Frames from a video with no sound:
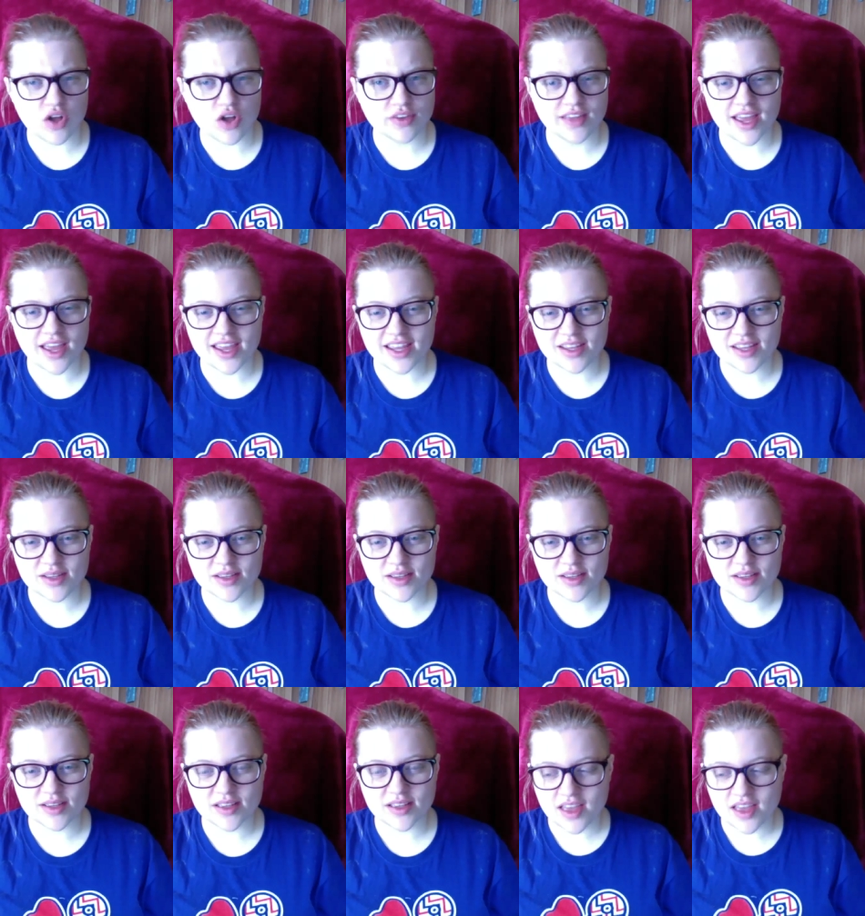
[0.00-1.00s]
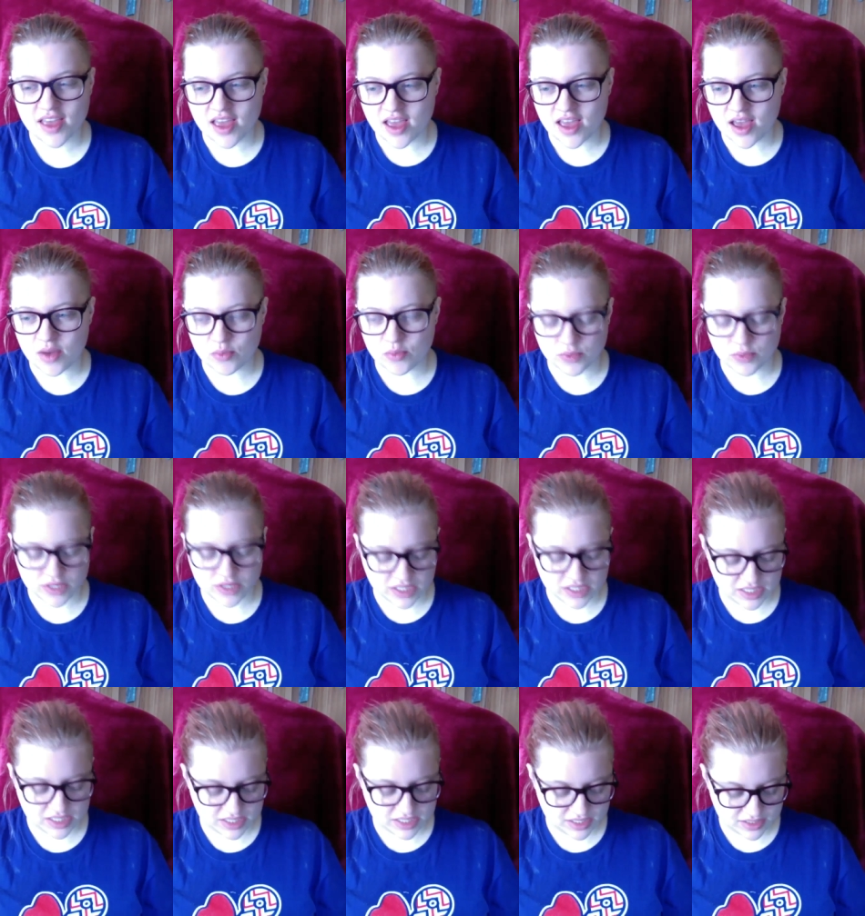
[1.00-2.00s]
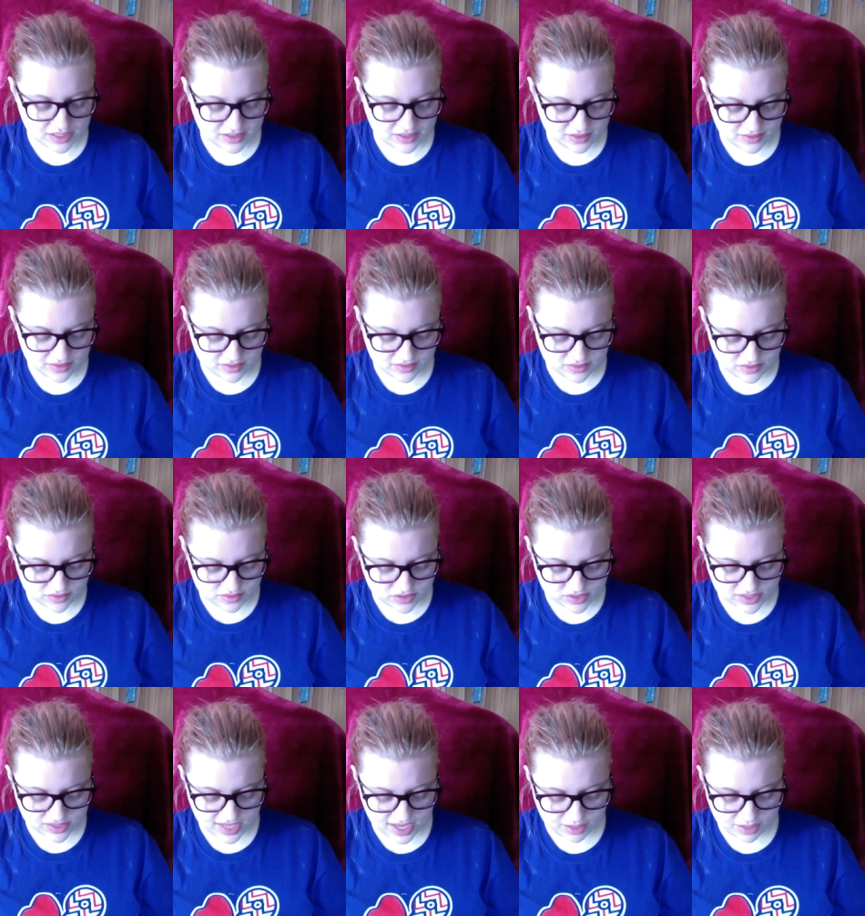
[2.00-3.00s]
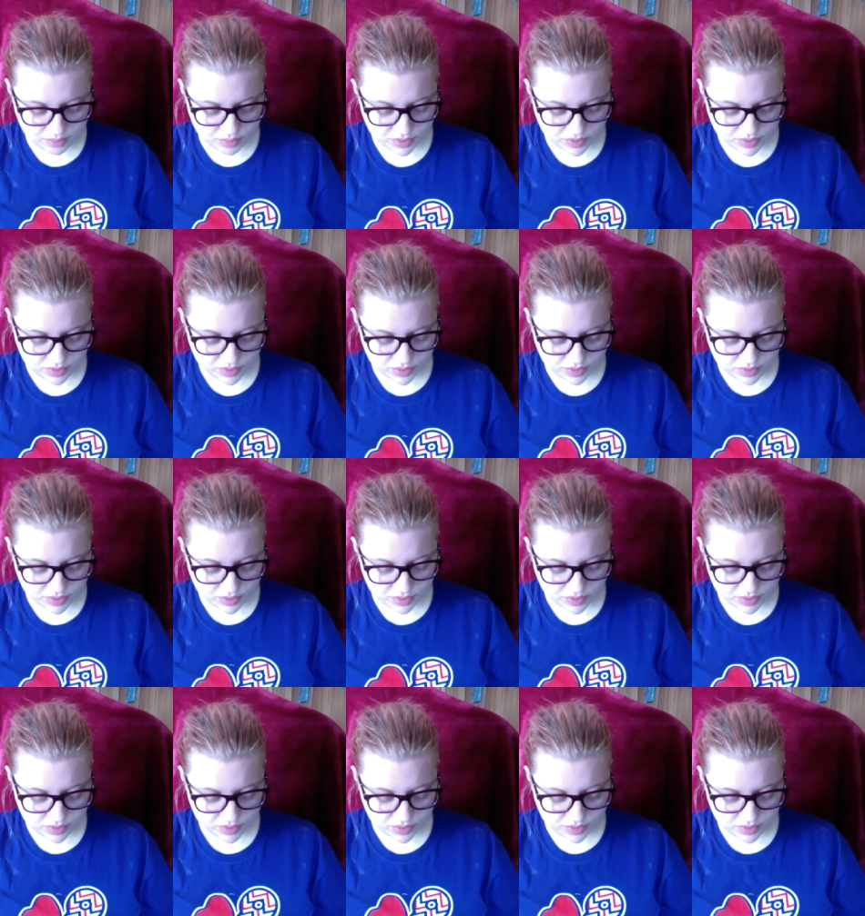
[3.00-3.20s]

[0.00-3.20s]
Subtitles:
all night. And we played